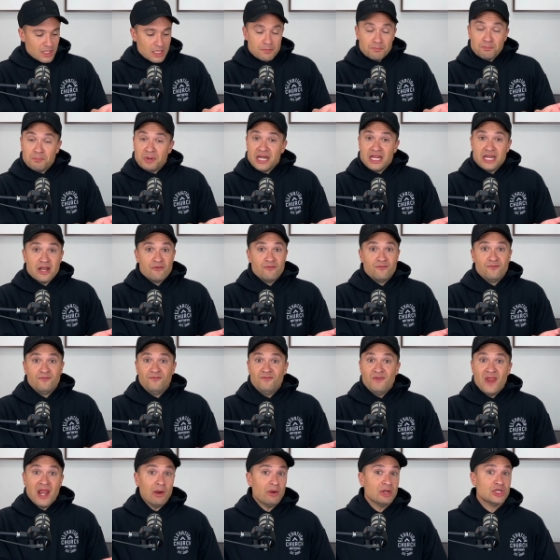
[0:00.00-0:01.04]
But in a
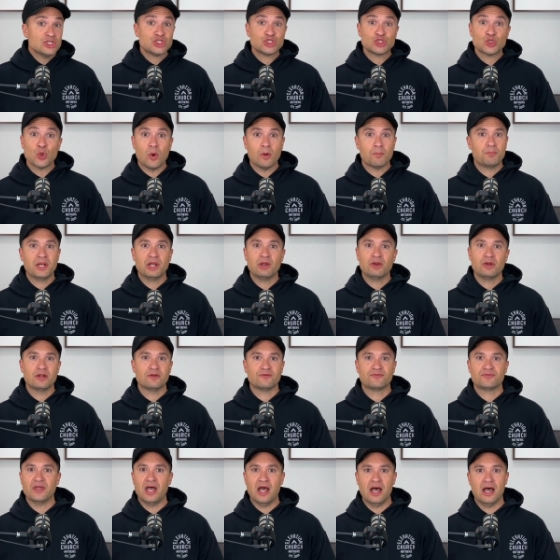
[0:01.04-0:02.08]
very short period
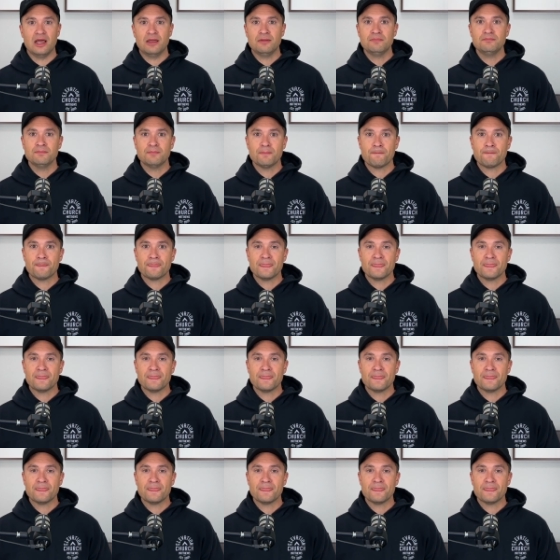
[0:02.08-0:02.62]
of time,